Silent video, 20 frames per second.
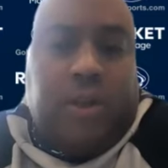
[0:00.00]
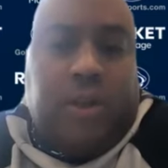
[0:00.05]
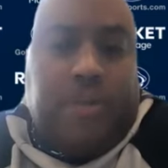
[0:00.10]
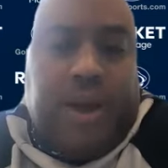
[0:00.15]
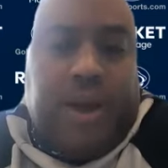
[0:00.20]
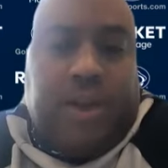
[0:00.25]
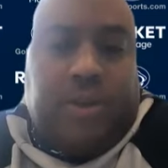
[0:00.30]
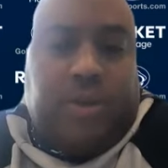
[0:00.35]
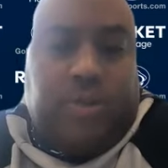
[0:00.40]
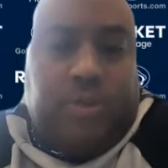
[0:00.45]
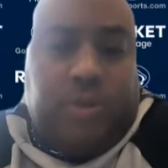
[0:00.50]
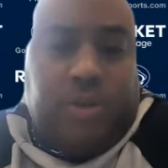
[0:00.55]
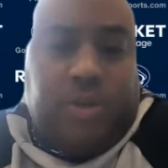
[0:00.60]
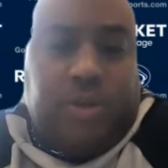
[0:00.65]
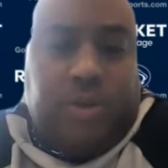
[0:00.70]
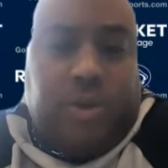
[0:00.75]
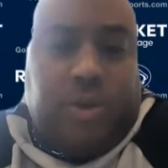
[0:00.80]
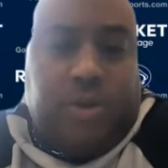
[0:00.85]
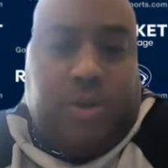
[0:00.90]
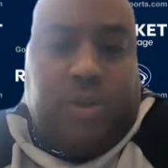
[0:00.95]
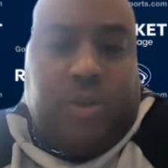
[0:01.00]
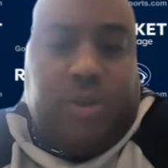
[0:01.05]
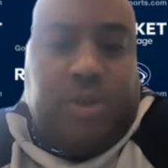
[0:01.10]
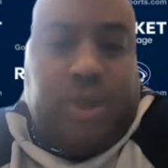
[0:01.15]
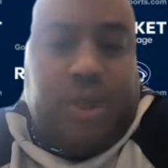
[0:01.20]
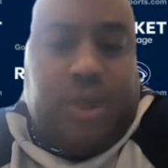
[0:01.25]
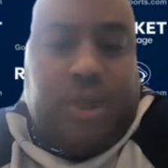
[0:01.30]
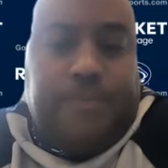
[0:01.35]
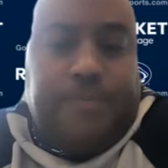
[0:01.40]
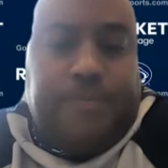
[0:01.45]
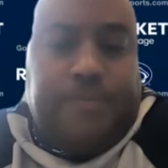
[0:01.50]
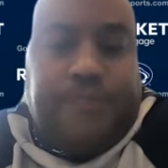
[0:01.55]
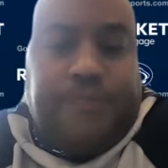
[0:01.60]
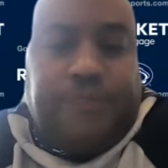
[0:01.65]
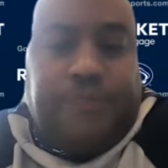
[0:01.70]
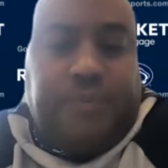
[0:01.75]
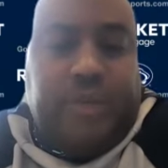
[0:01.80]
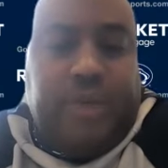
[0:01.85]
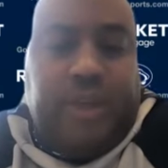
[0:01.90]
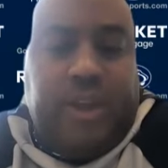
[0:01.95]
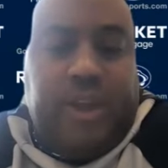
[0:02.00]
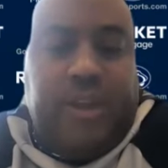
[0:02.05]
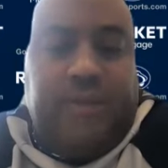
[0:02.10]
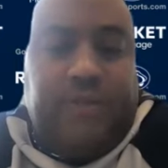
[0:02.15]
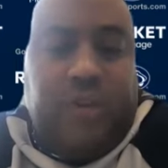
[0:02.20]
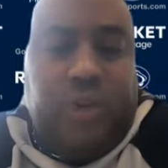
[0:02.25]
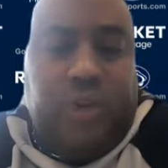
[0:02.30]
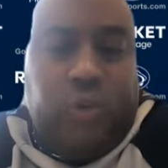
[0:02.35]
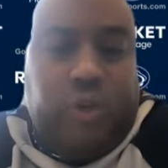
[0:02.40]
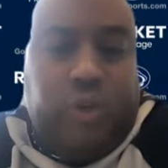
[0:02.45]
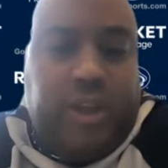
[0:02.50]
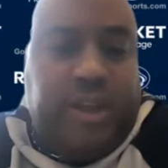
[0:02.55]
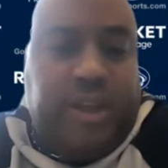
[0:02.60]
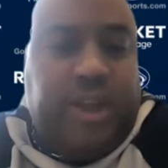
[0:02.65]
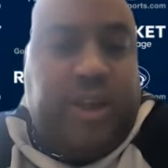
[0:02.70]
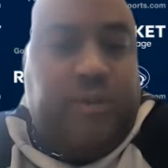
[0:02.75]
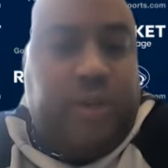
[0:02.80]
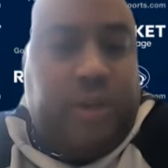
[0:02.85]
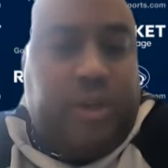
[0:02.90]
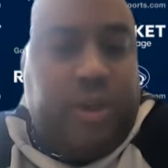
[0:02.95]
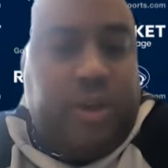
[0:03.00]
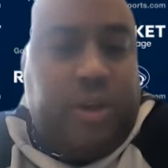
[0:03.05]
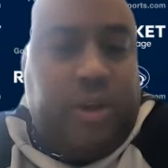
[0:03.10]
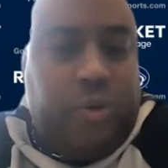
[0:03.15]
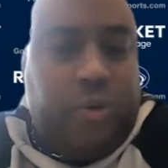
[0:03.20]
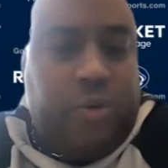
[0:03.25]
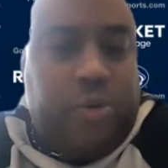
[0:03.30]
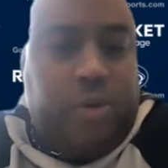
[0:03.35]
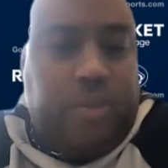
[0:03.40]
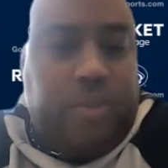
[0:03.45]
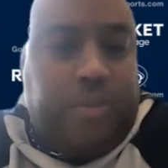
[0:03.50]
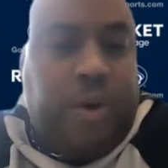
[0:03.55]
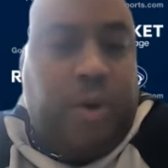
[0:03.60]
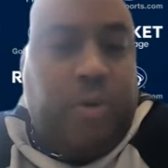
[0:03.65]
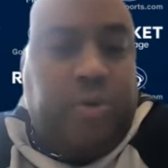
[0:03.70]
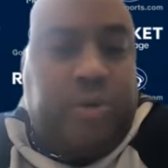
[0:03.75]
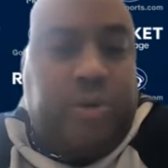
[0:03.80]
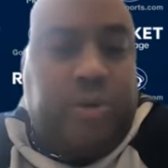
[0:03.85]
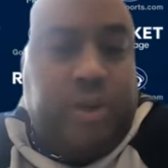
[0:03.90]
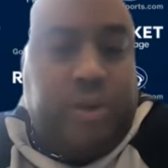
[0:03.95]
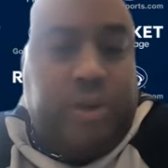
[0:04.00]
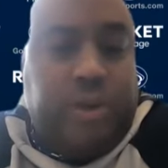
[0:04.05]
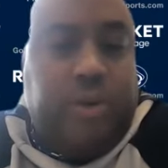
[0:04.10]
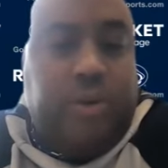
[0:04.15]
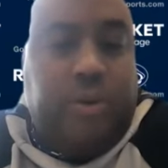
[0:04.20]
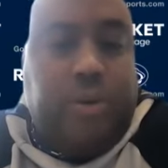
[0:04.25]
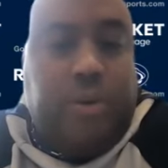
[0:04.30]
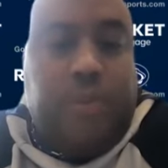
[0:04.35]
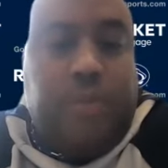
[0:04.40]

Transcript: about the results if you did everything you were supposed to do,